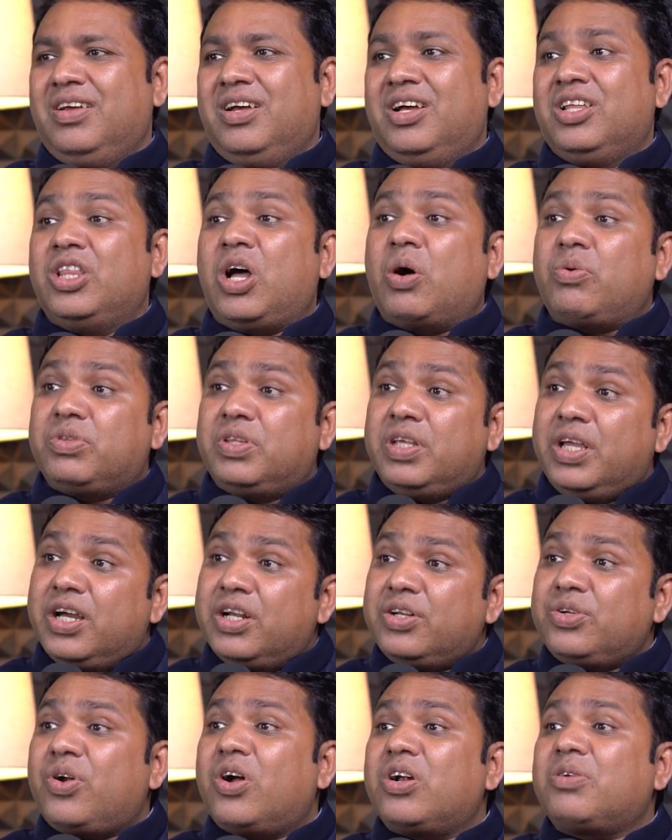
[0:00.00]
Now
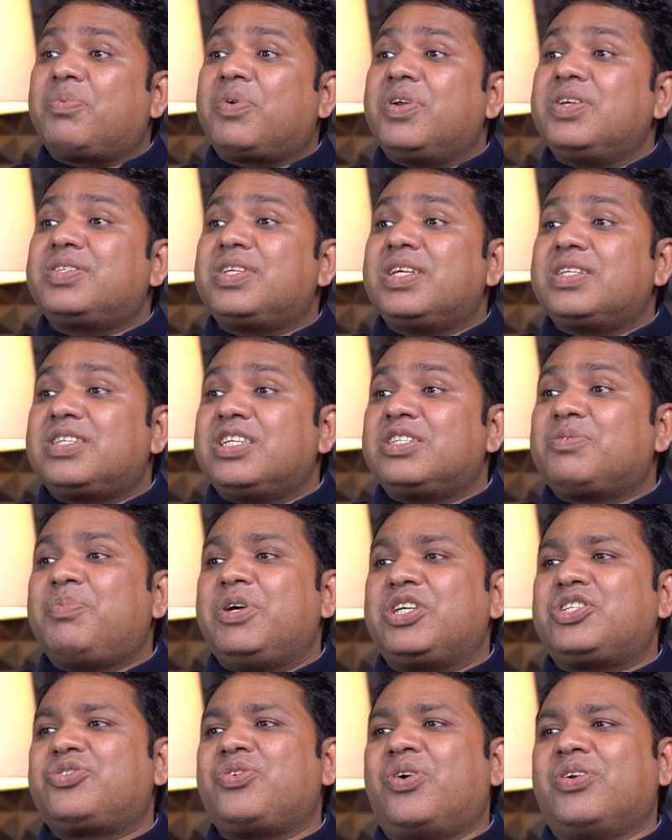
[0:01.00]
their thought process is
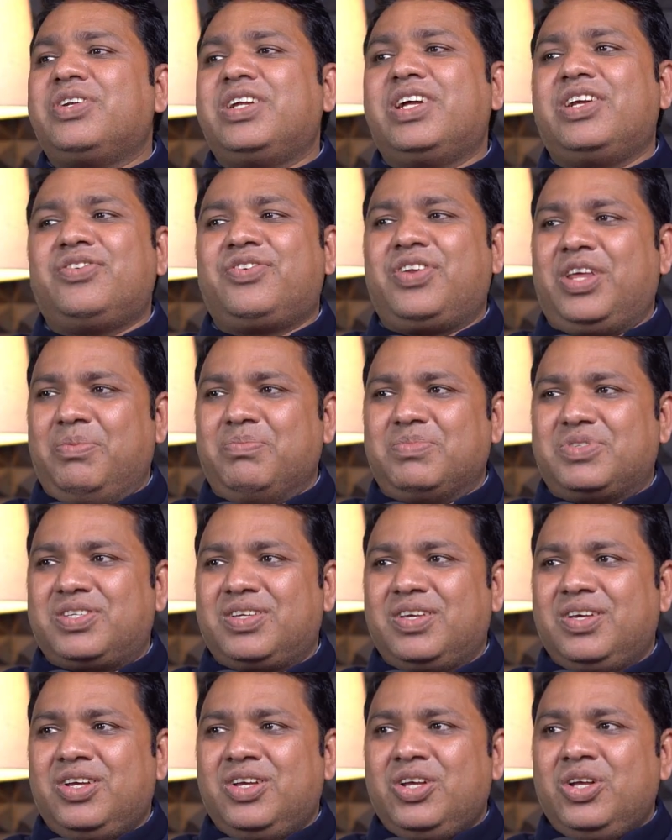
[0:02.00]
based on their dreams.
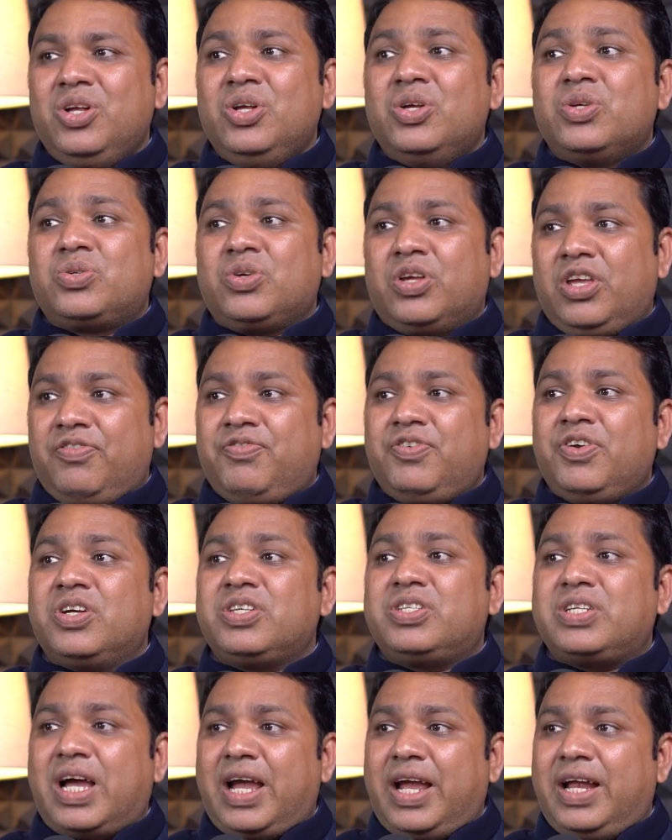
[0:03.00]
So if your
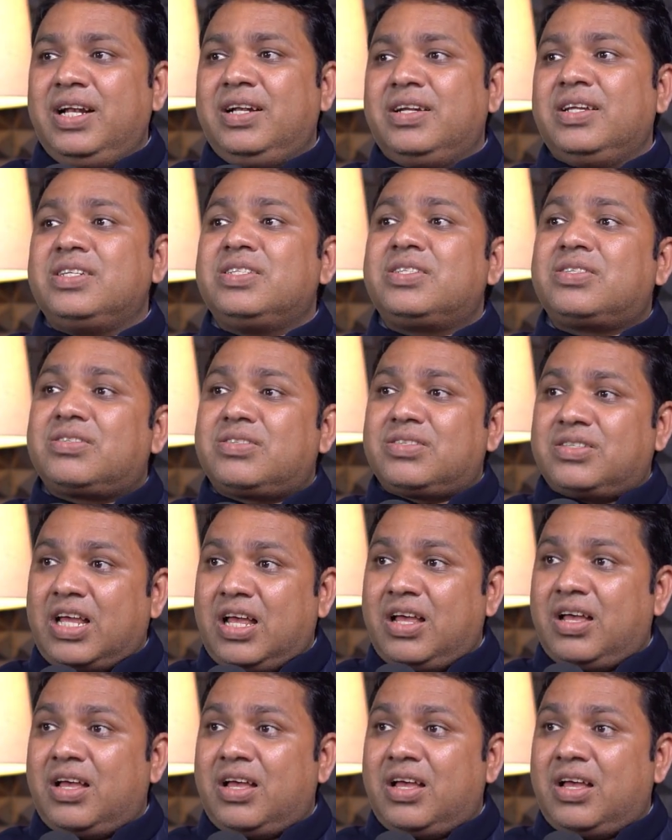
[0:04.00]
child is